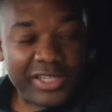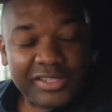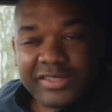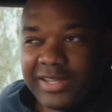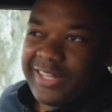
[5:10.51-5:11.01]

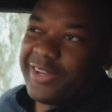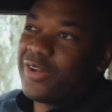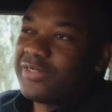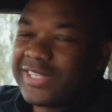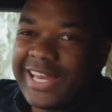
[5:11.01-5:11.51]
is, I don't
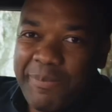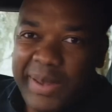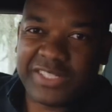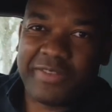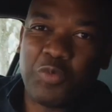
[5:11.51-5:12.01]
know, slightly
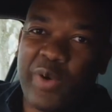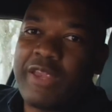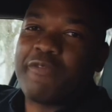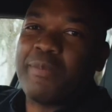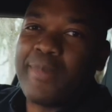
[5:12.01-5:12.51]
better than
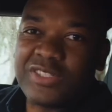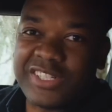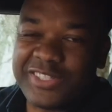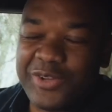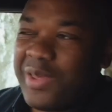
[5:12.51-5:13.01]
waiting for the
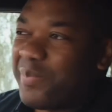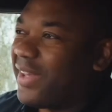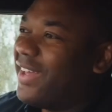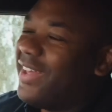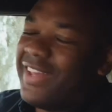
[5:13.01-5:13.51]
motor to do it.
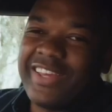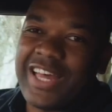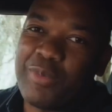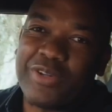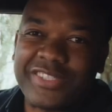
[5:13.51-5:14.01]
But
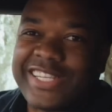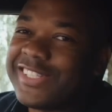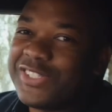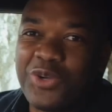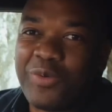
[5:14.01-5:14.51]
come on,
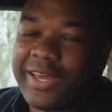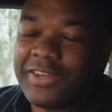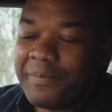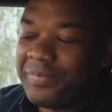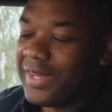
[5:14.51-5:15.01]
62
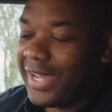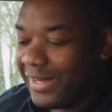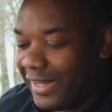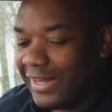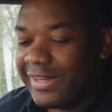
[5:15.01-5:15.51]
grand. I
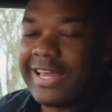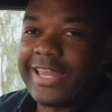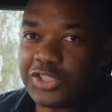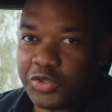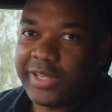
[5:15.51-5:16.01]
need
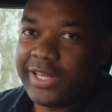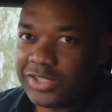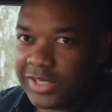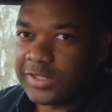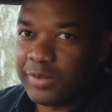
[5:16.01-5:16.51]
electrically
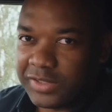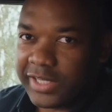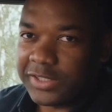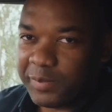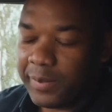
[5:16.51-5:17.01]
adjustable
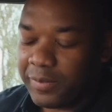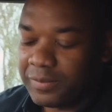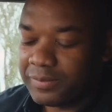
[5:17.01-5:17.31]
seats, people.